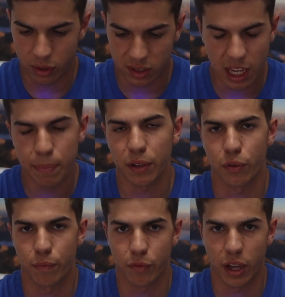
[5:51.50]
same
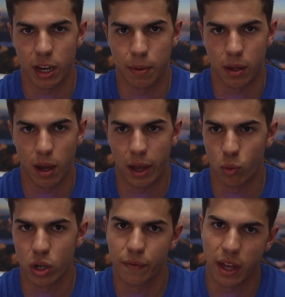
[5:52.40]
platform of canopy, and
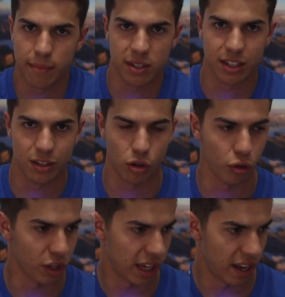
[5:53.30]
one of them is you're
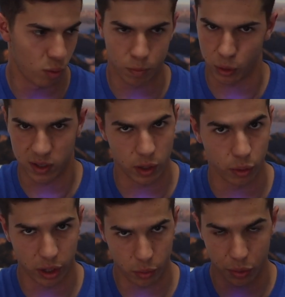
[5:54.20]
loading it at
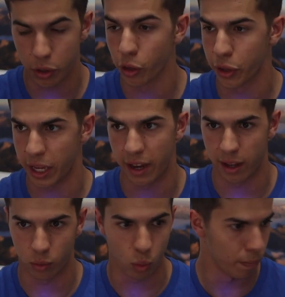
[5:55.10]
1.0, the other one you're loading it
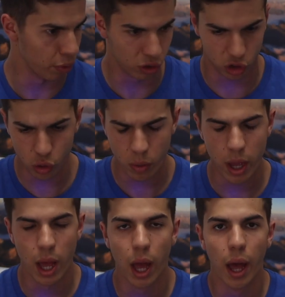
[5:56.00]
at 1.2,
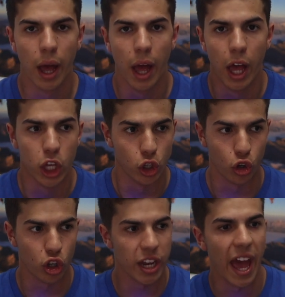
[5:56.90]

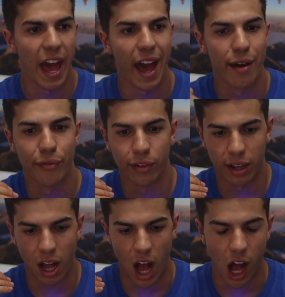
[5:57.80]
you're gonna have
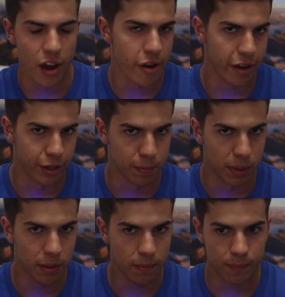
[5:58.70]
a higher
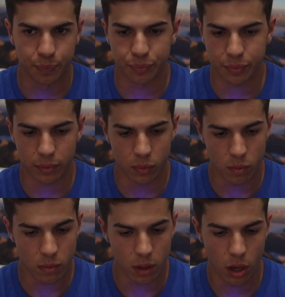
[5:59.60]
airspeed
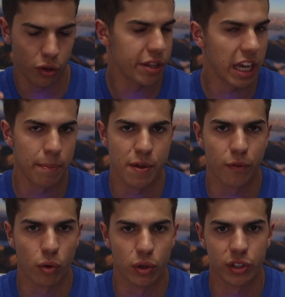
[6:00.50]
on that canopy. Of
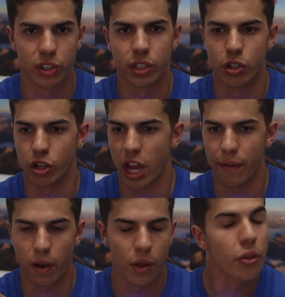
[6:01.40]
course, you're gonna
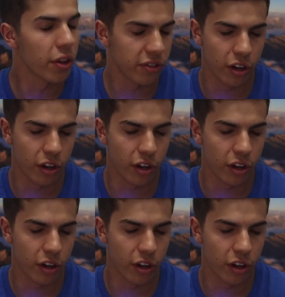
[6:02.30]
have other things